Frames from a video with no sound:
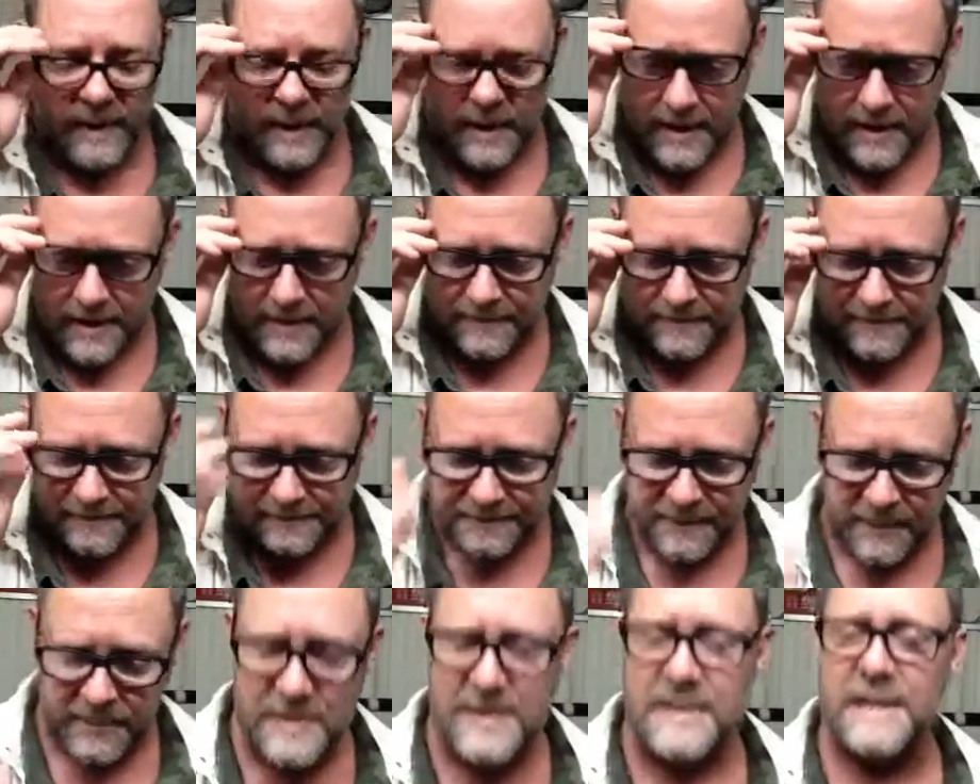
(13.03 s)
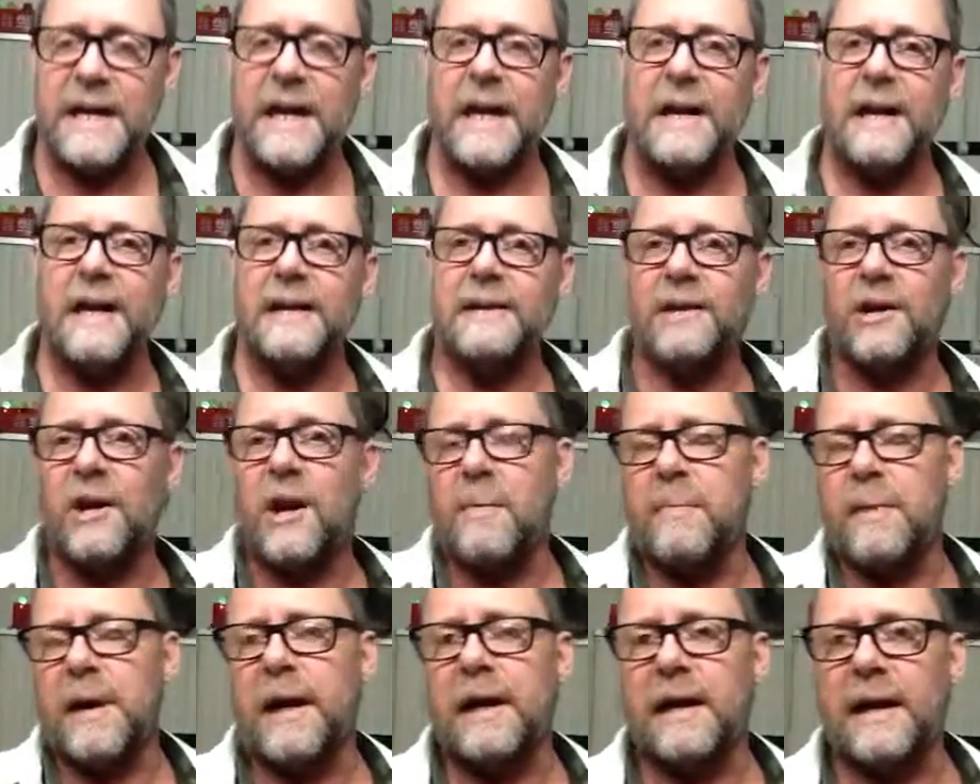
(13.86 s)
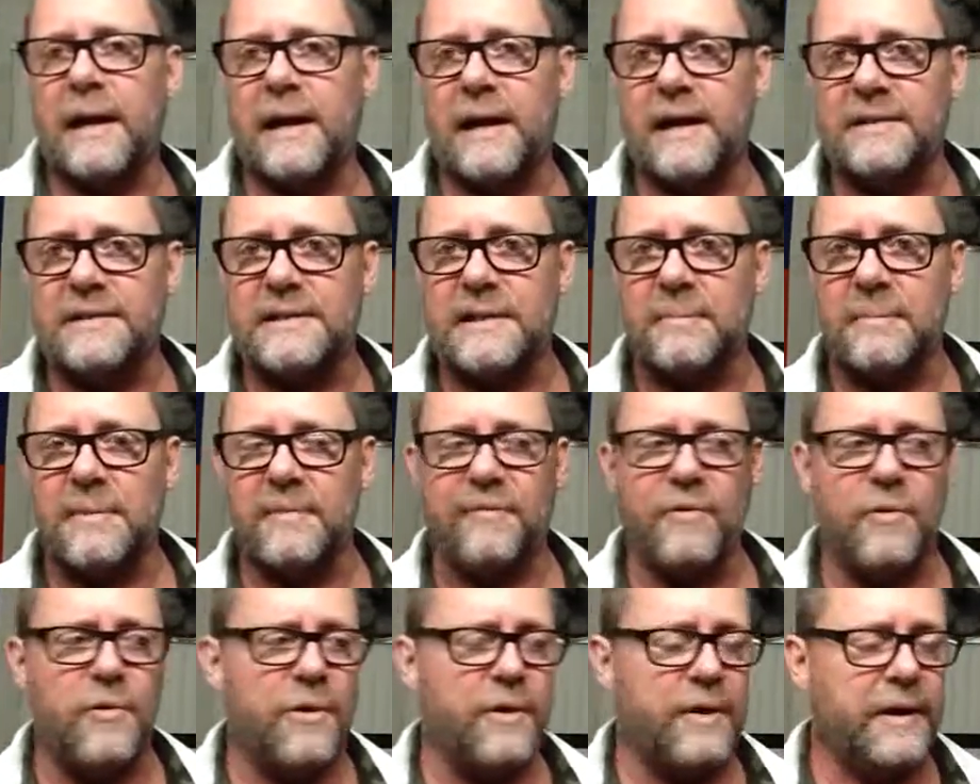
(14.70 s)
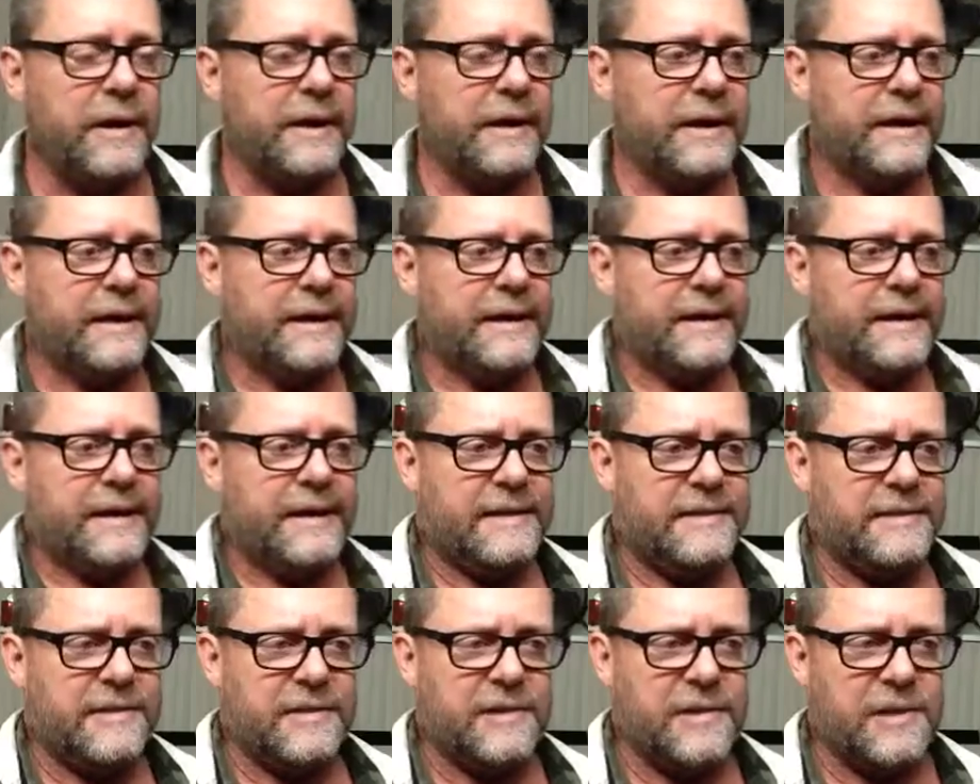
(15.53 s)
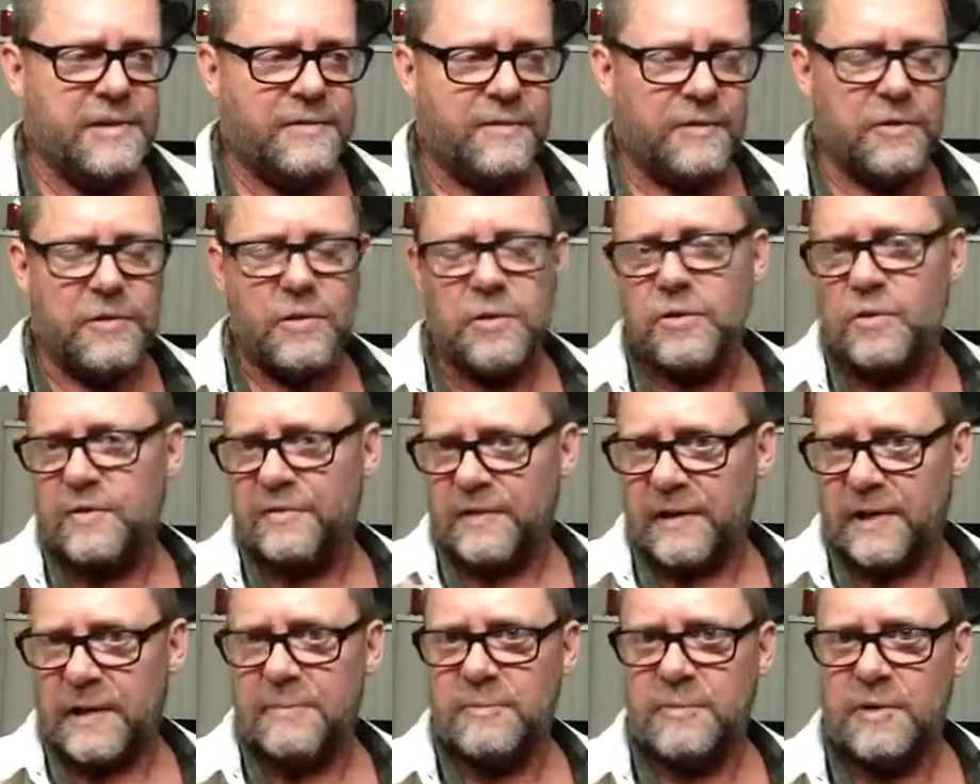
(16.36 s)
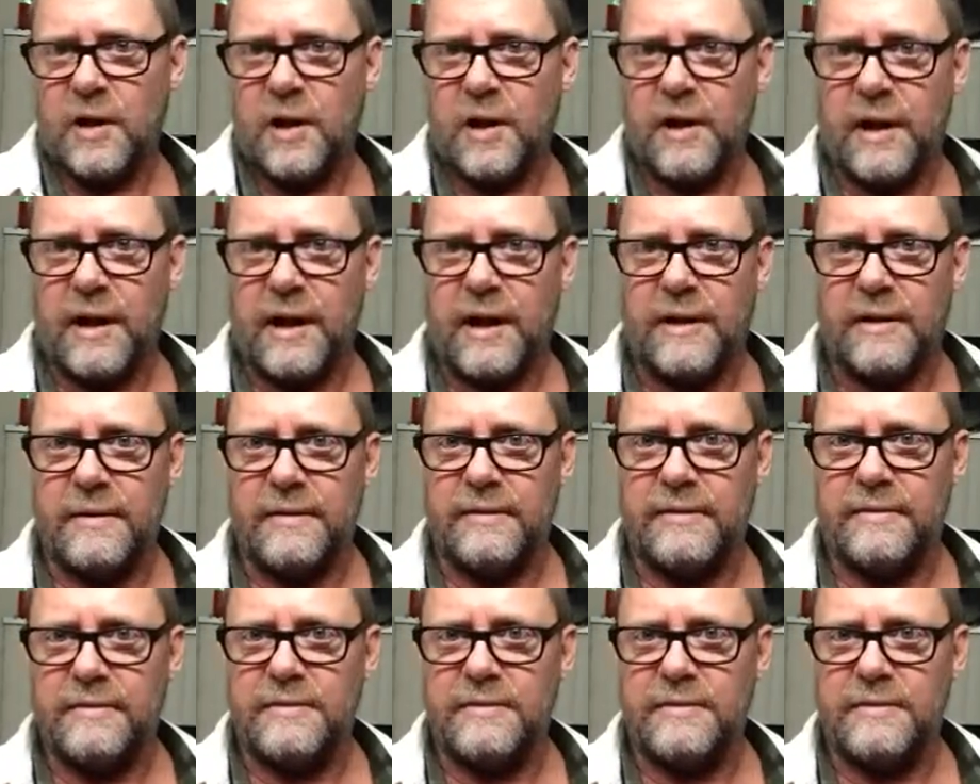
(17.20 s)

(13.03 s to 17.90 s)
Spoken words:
The reason I like the arm bag, like I said before, it's a useful tool for limb targeting.